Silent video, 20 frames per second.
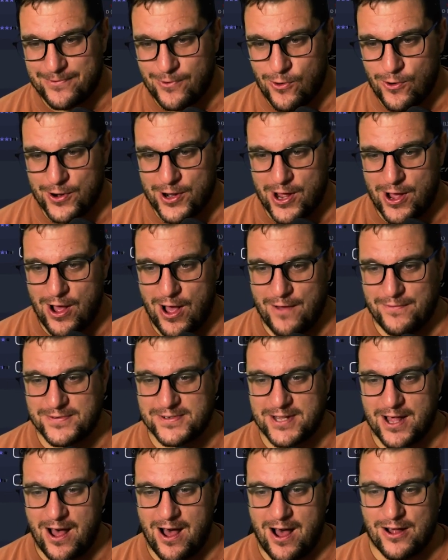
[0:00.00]
4.5
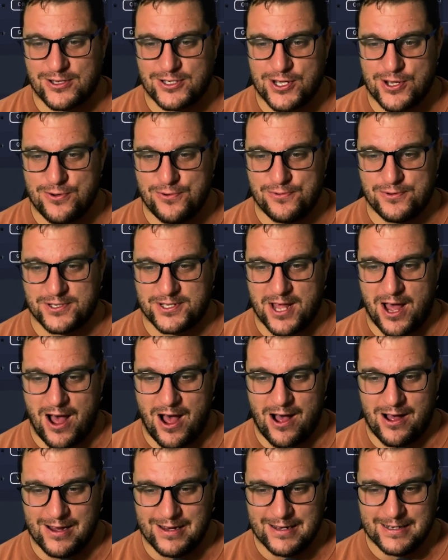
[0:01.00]
star,
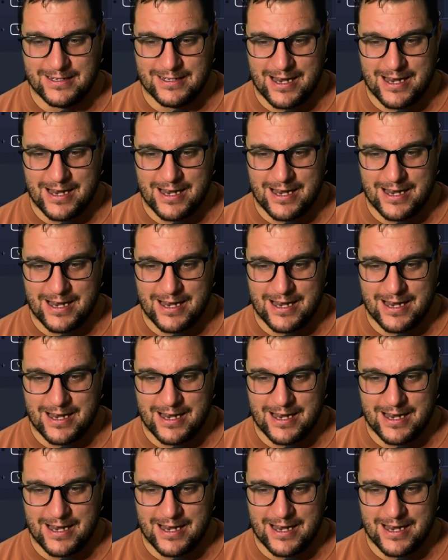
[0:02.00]
2-star